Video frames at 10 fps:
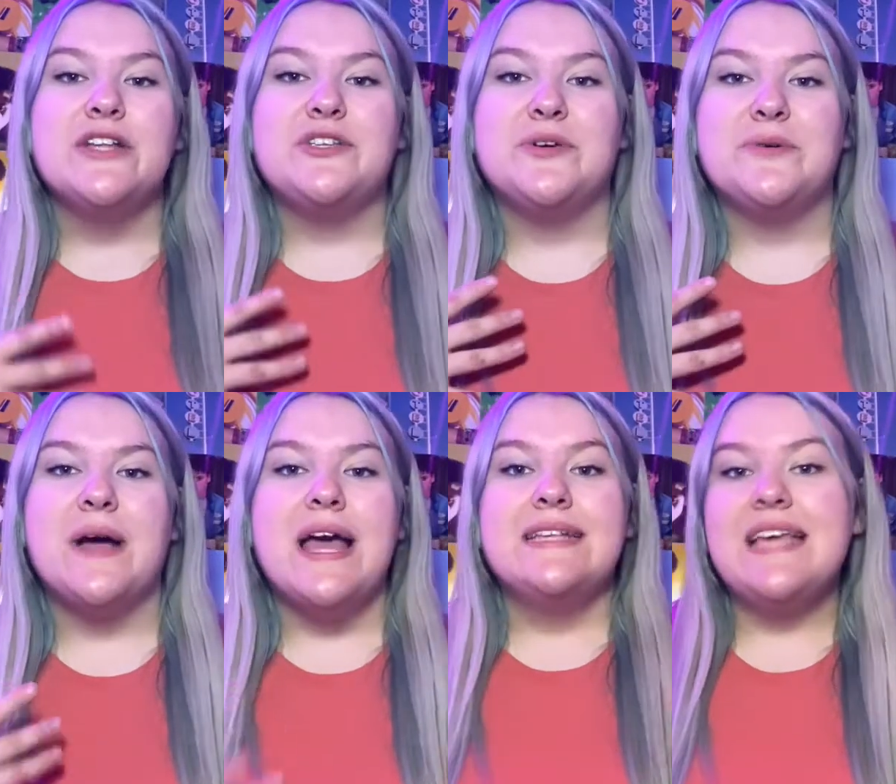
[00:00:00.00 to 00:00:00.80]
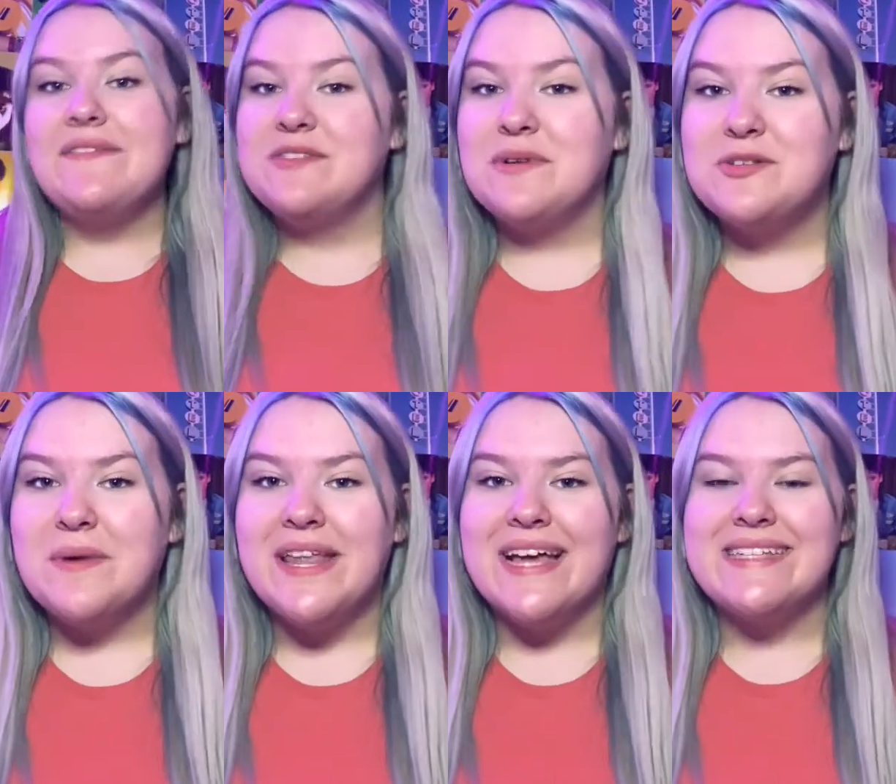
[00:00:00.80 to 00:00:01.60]
to save as much
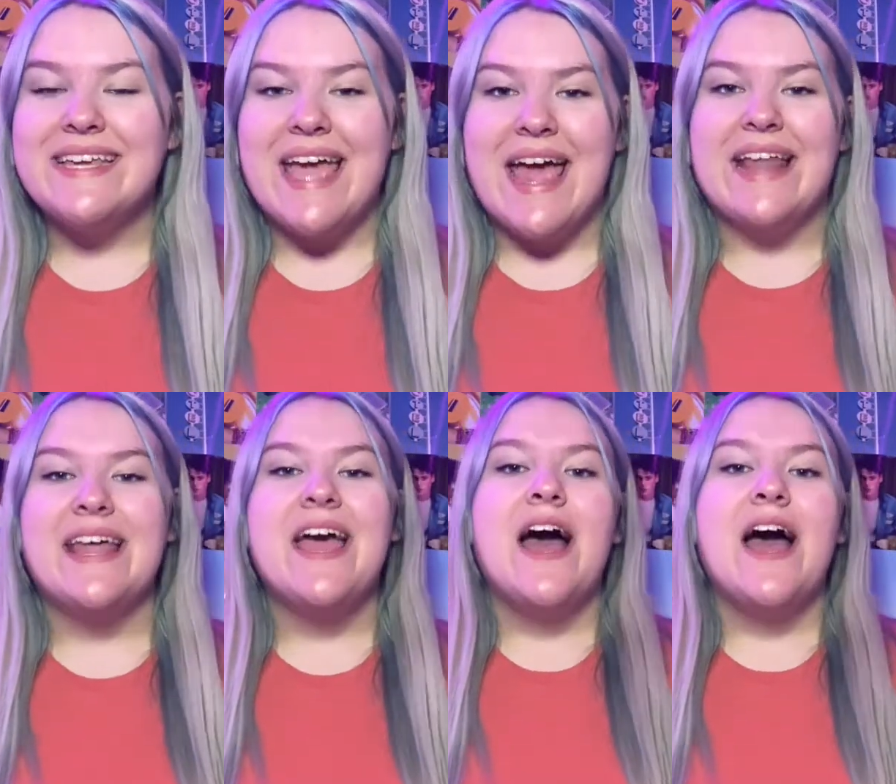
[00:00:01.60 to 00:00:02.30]
money as I can.